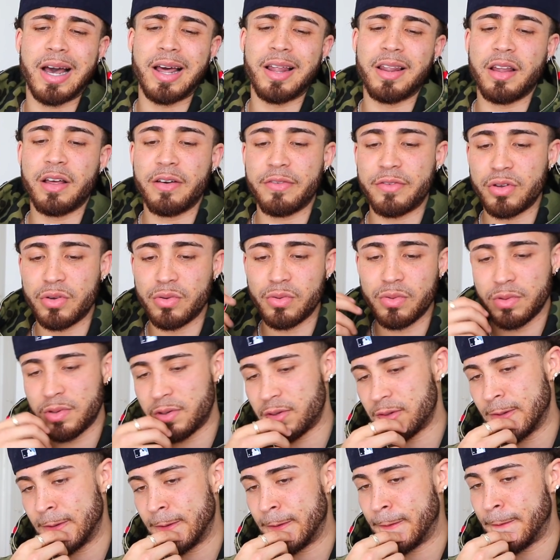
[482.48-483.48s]
I love you.
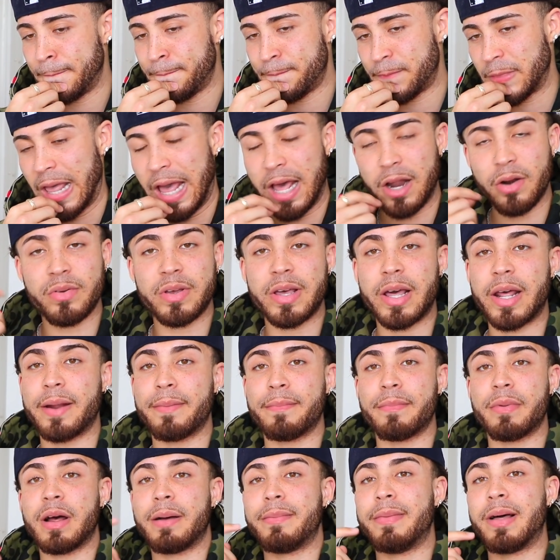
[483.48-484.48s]
I don't get
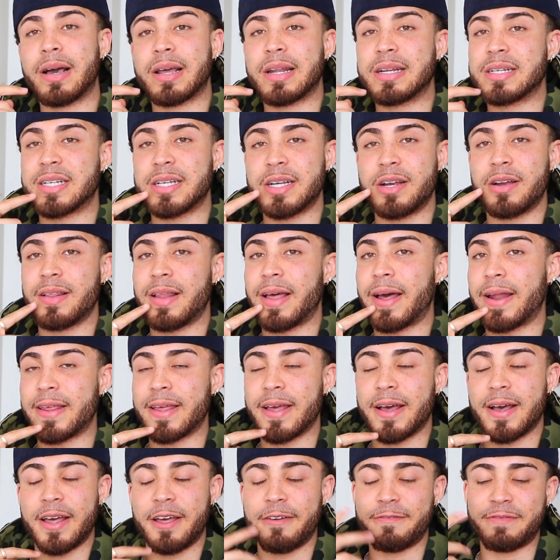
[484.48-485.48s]
it, bro. I'm not going to sit here and lie to
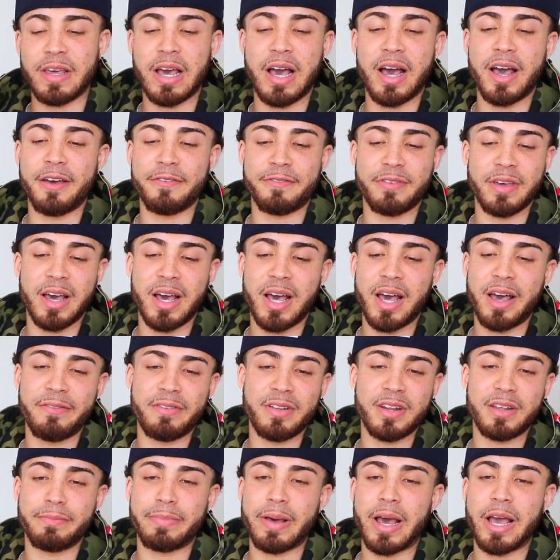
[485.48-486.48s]
y'all. If y'all
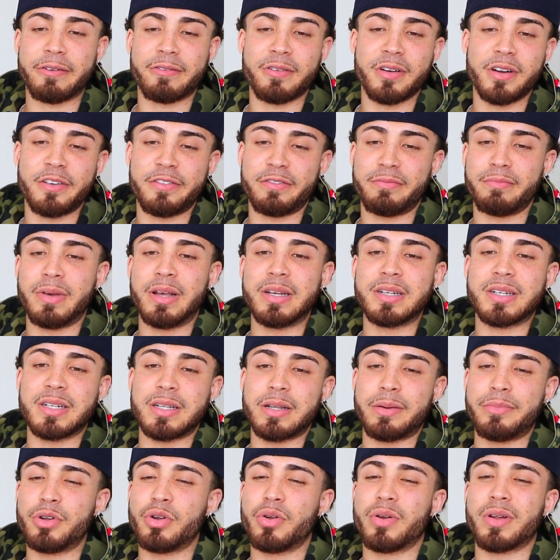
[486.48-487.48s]
have any background information,
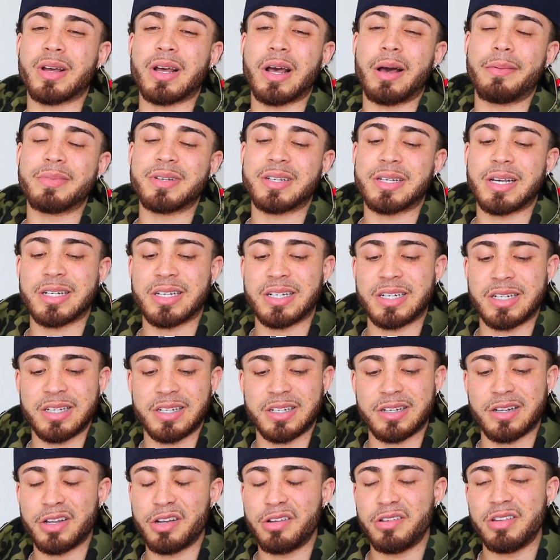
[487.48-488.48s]
let me know in the comment section,
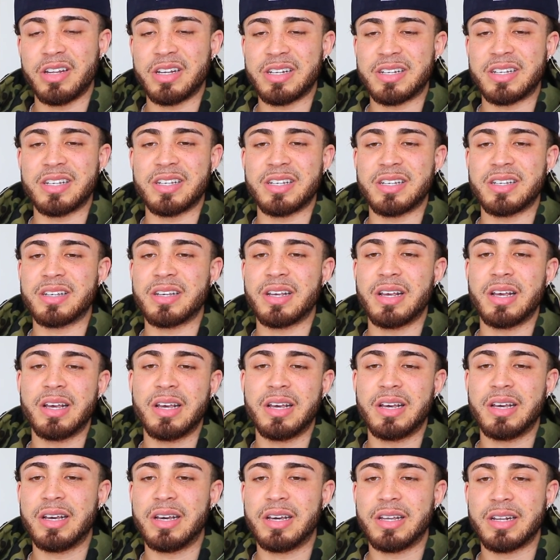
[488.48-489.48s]
because clearly this is
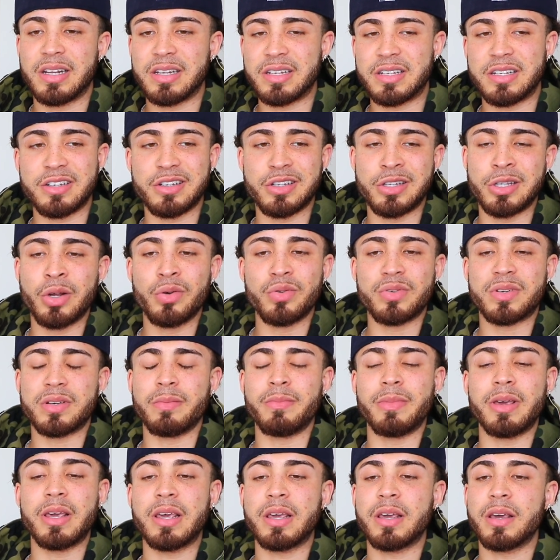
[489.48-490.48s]
new
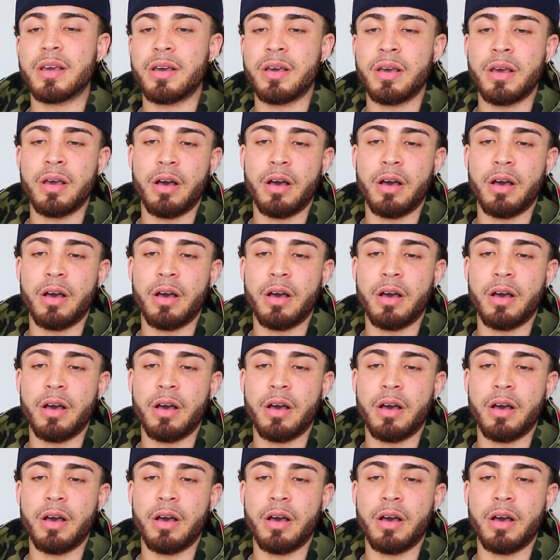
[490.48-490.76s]
to me.